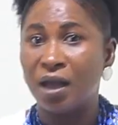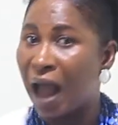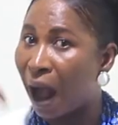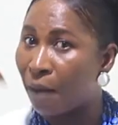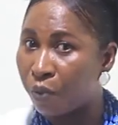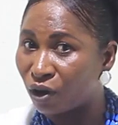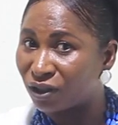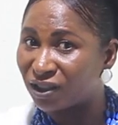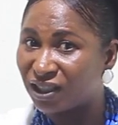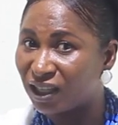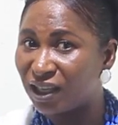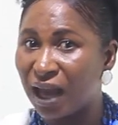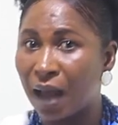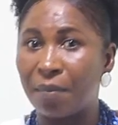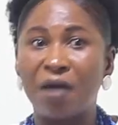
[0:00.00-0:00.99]

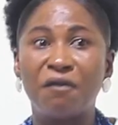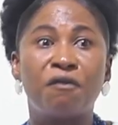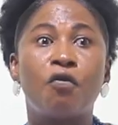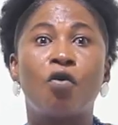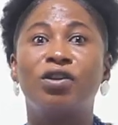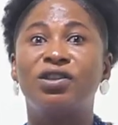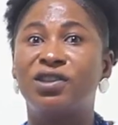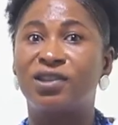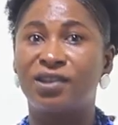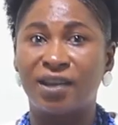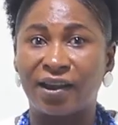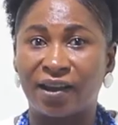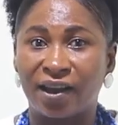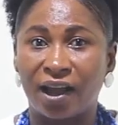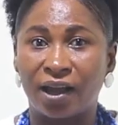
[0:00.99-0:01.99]
abonte na manfo nte
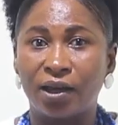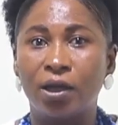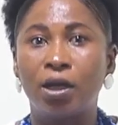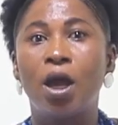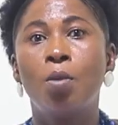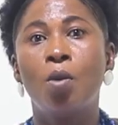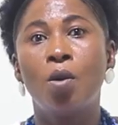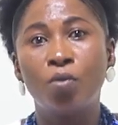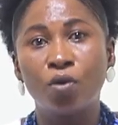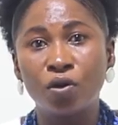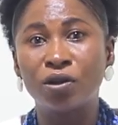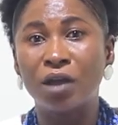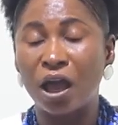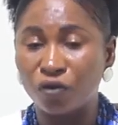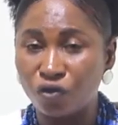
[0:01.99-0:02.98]
enka na emom no
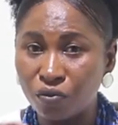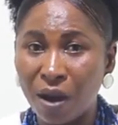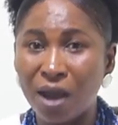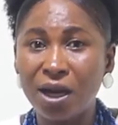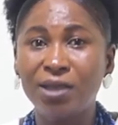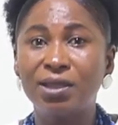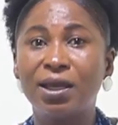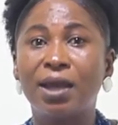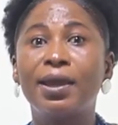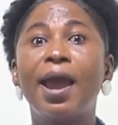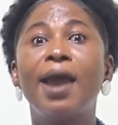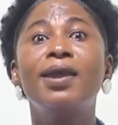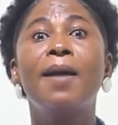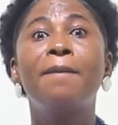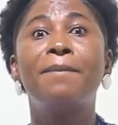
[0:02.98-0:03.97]
adwuma ne de
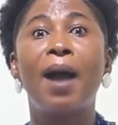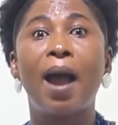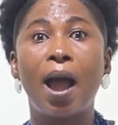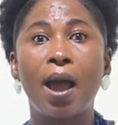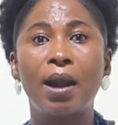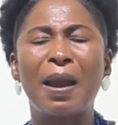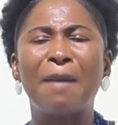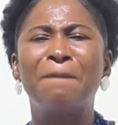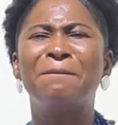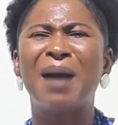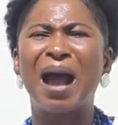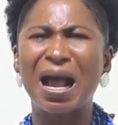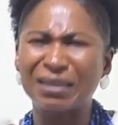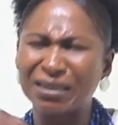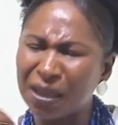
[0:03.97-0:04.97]
ye pa na
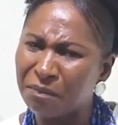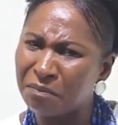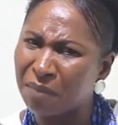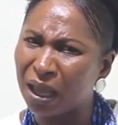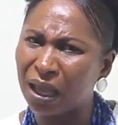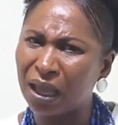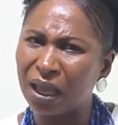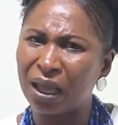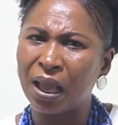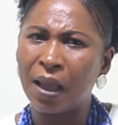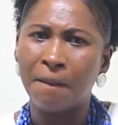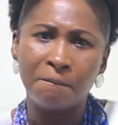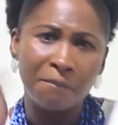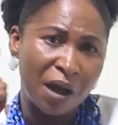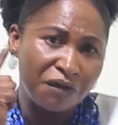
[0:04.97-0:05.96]
pa se me
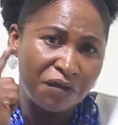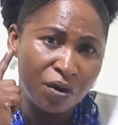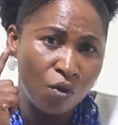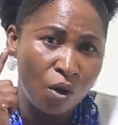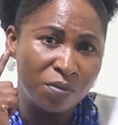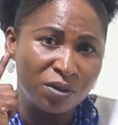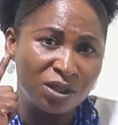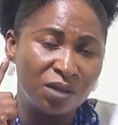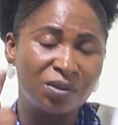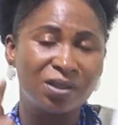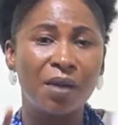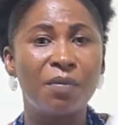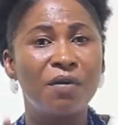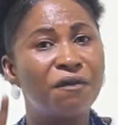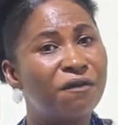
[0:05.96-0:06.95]
madwene wo mitin
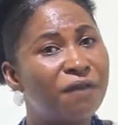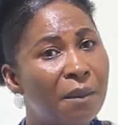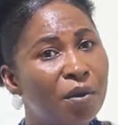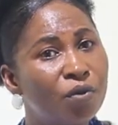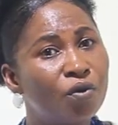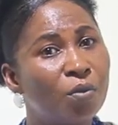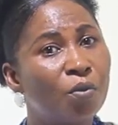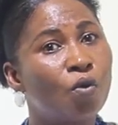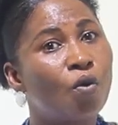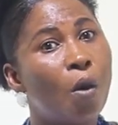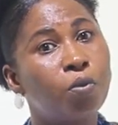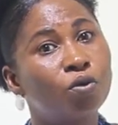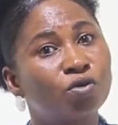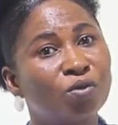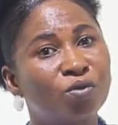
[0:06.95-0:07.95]
se me mfa me nyom
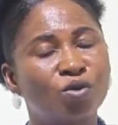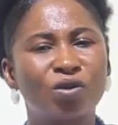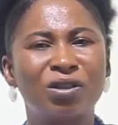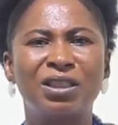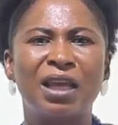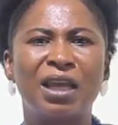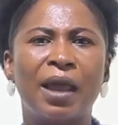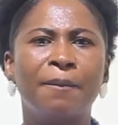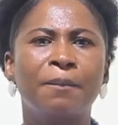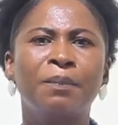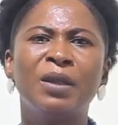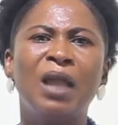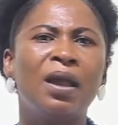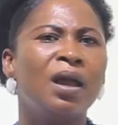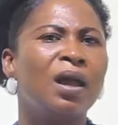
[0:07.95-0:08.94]
nkoboso so de
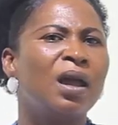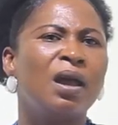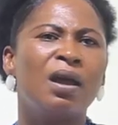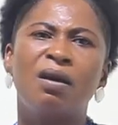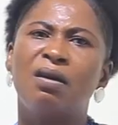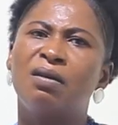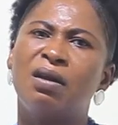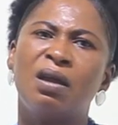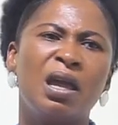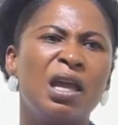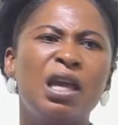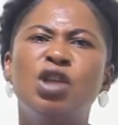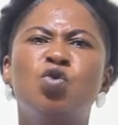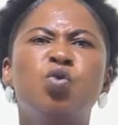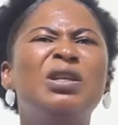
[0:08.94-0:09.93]

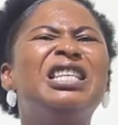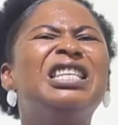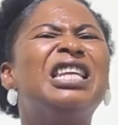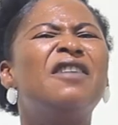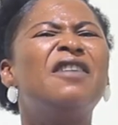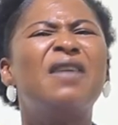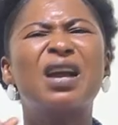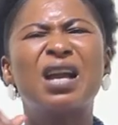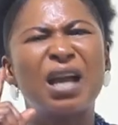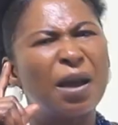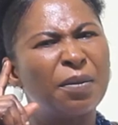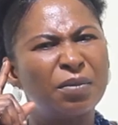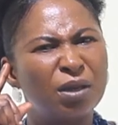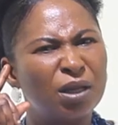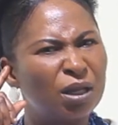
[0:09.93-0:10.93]
it will never
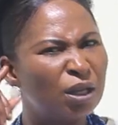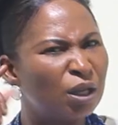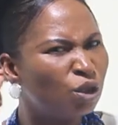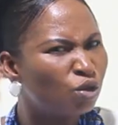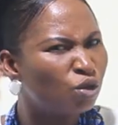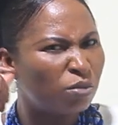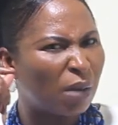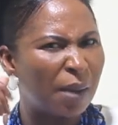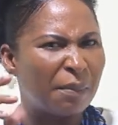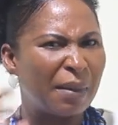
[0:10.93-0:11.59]
come into my